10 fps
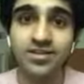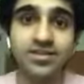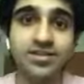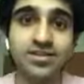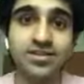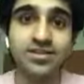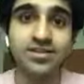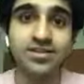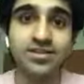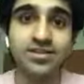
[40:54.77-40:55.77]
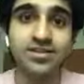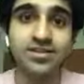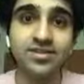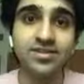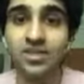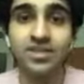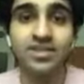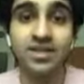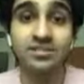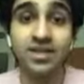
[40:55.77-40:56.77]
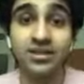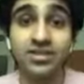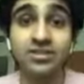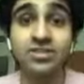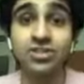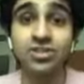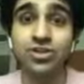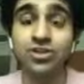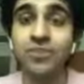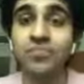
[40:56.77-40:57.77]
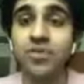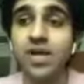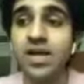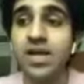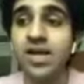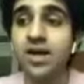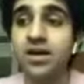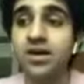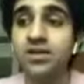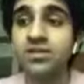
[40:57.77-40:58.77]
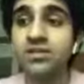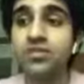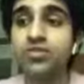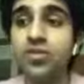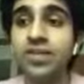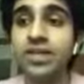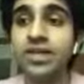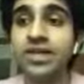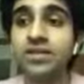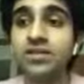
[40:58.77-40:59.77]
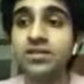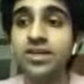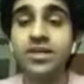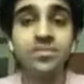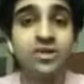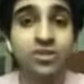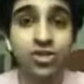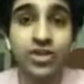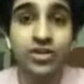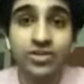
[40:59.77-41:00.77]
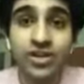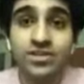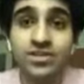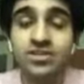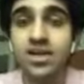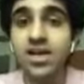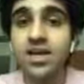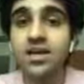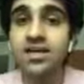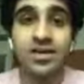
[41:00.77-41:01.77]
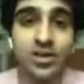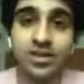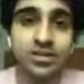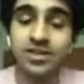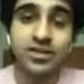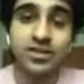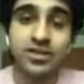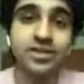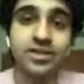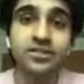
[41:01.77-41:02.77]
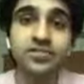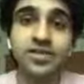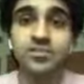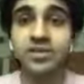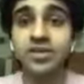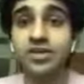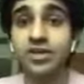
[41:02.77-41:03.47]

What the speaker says: exposure to all sorts of fields and then make a decision. There's so many, like, it depends on your interests. Clinical, these are all clinical fields, but then there are